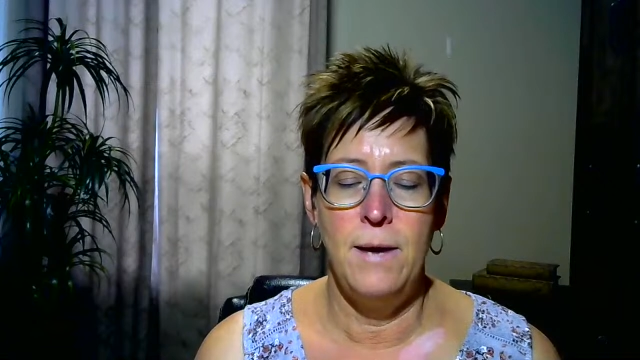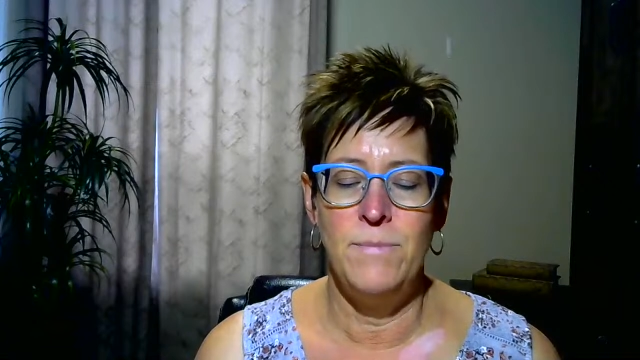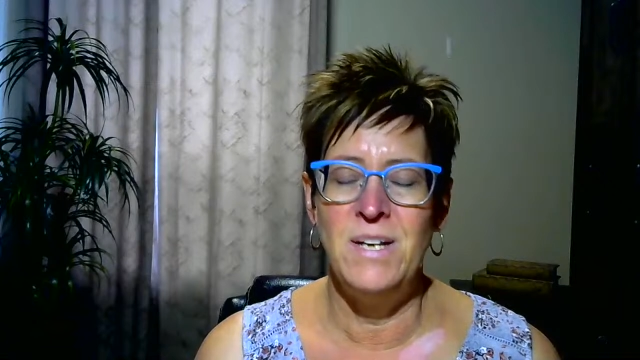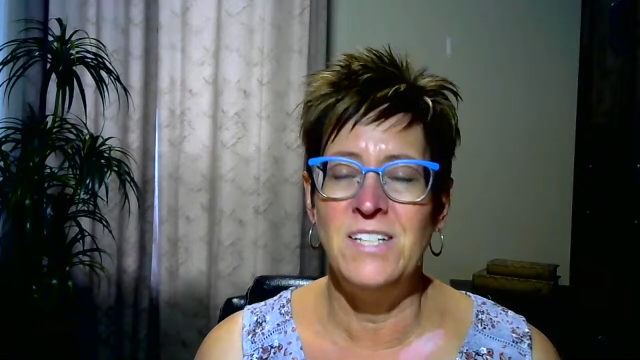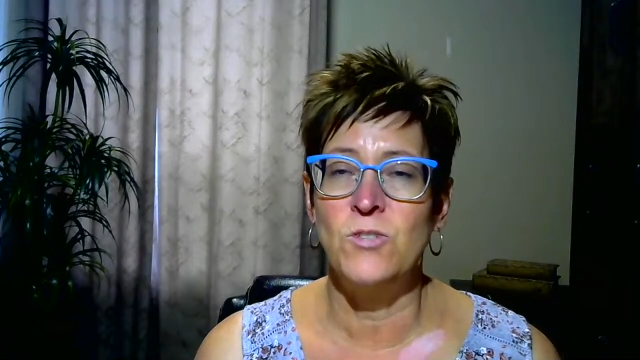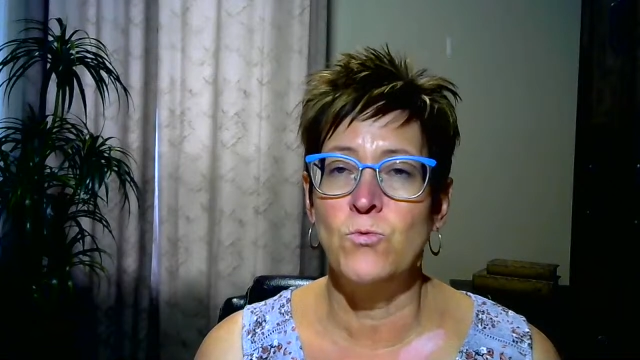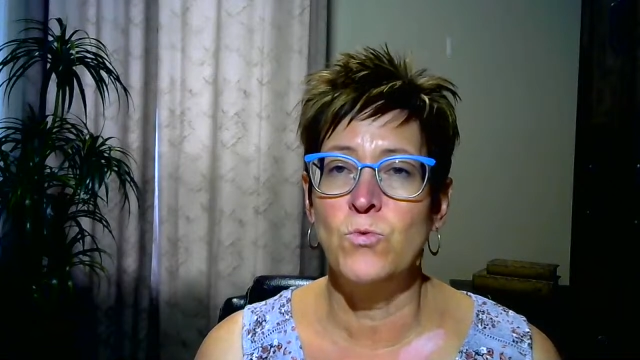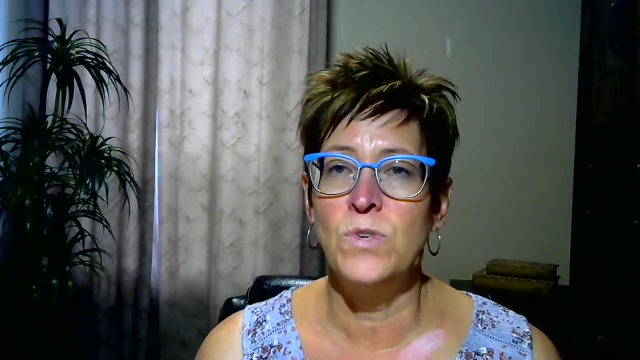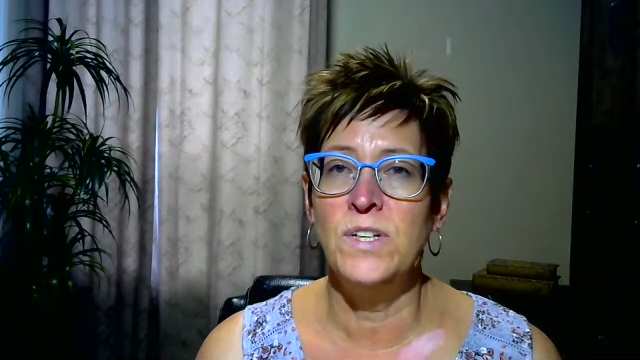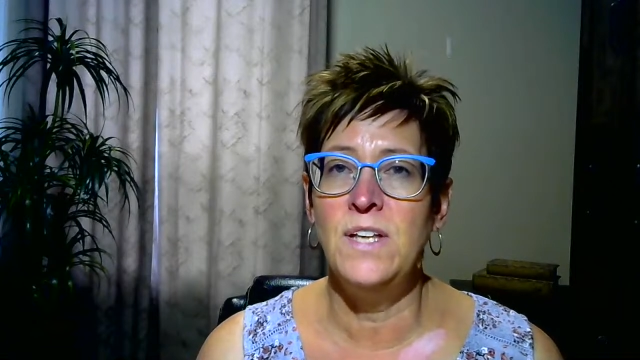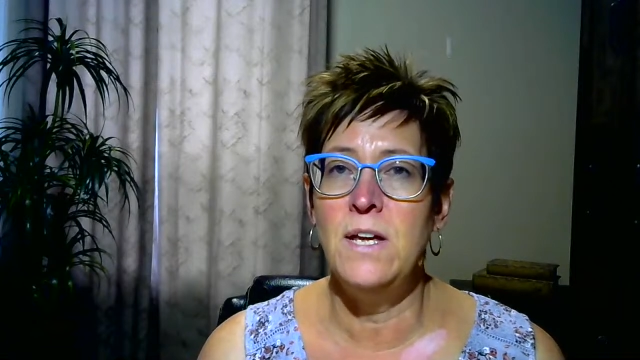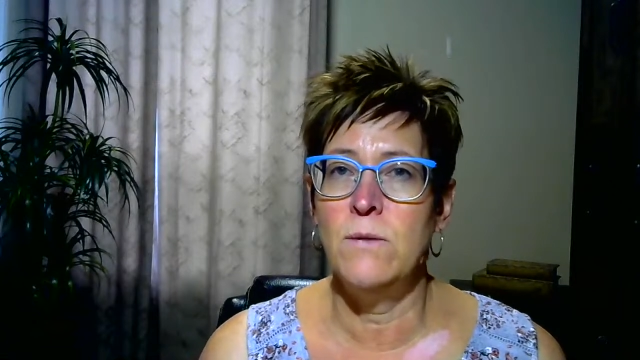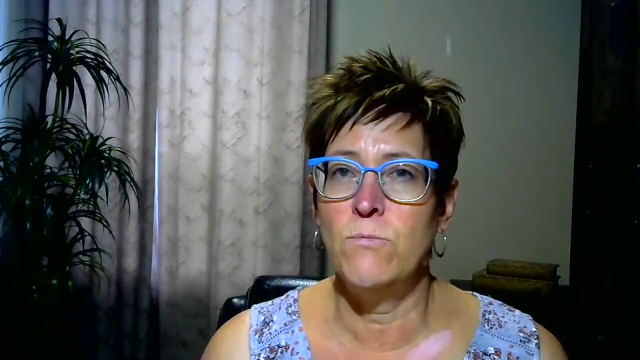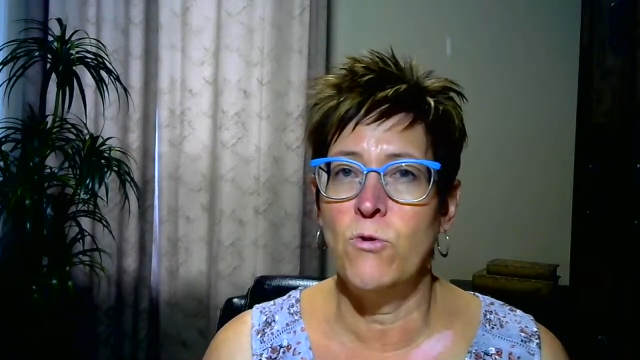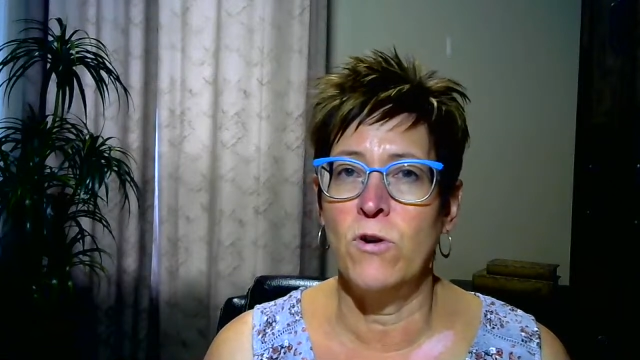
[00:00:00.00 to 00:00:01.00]
It's
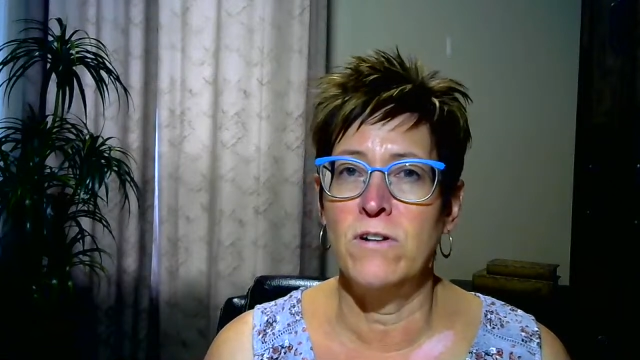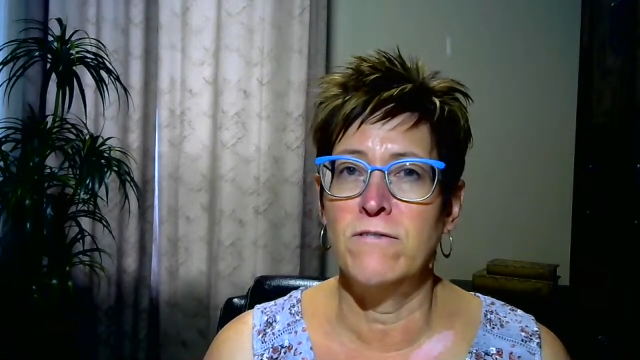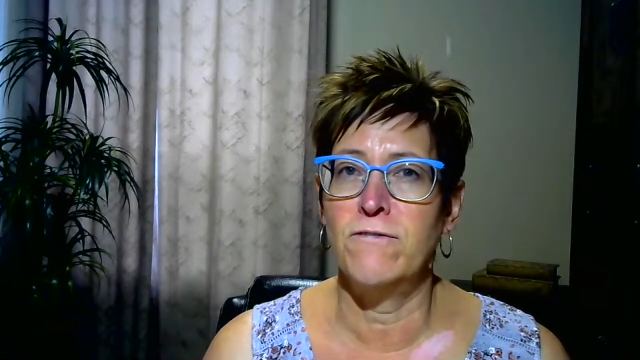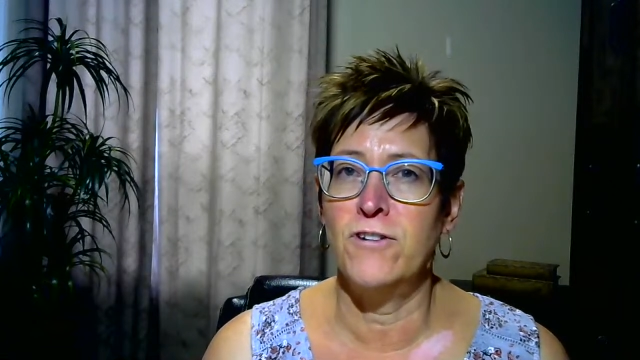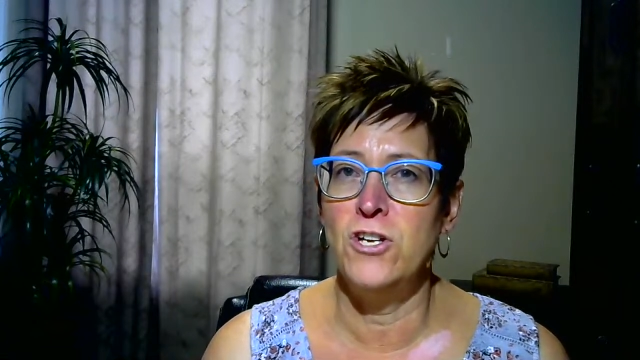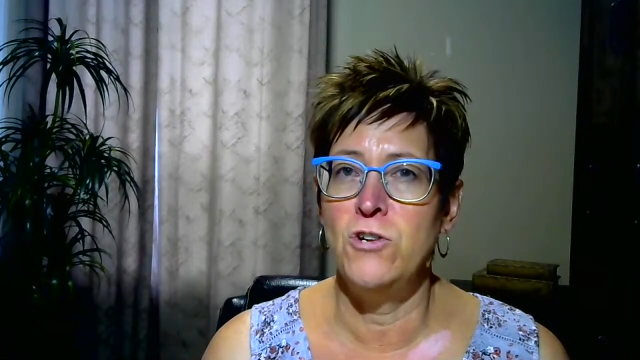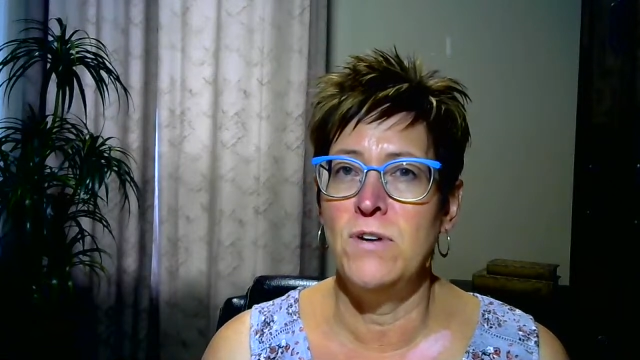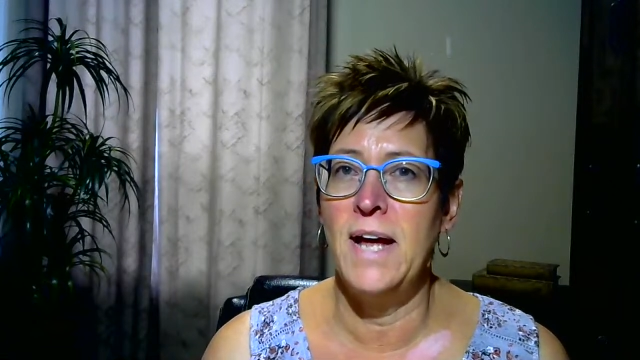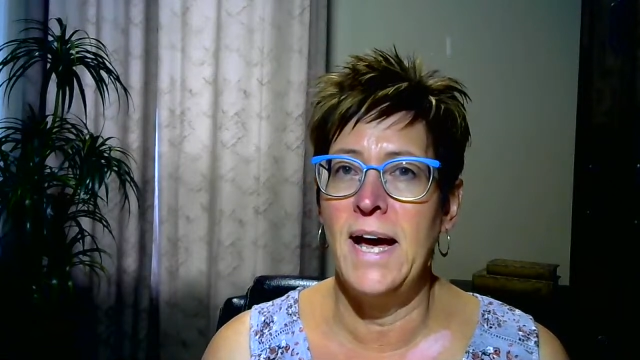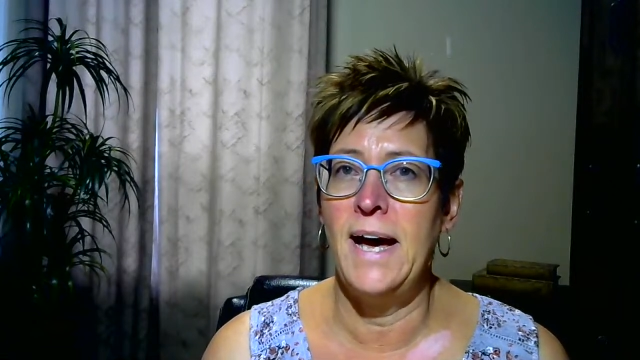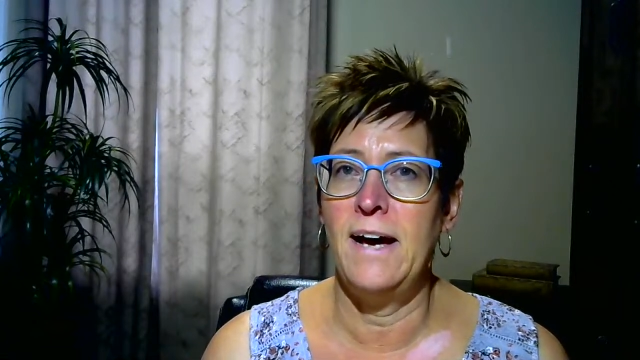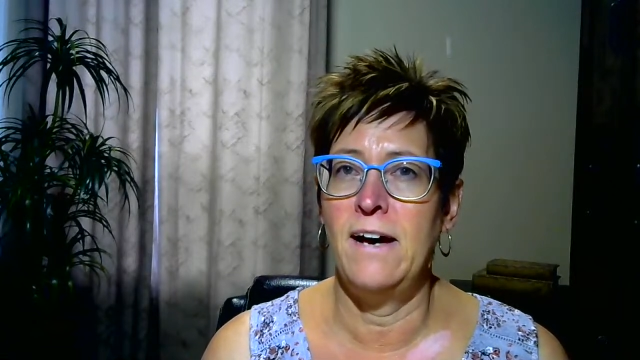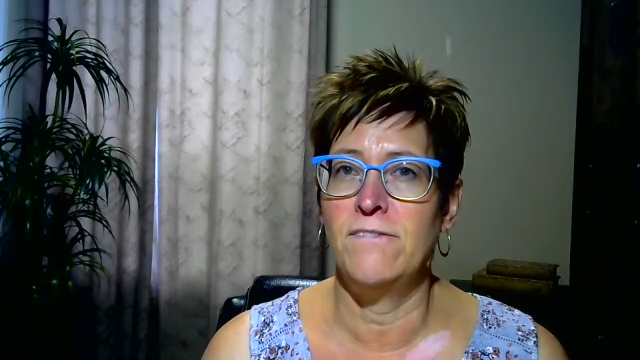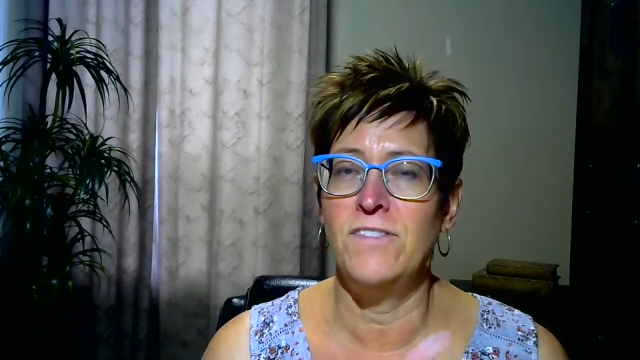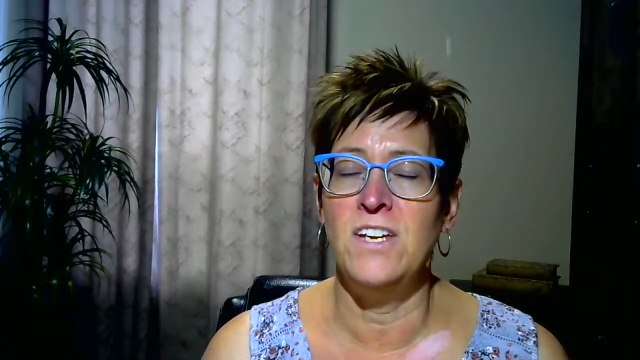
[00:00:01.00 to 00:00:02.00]
really important for you to have